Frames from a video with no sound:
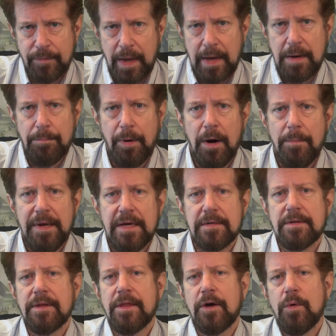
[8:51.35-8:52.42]
and in part
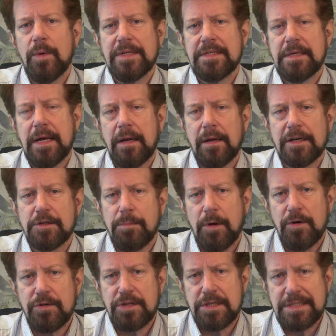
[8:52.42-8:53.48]
because of the coincidental
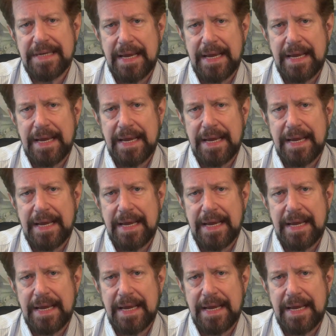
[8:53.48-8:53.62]
explosions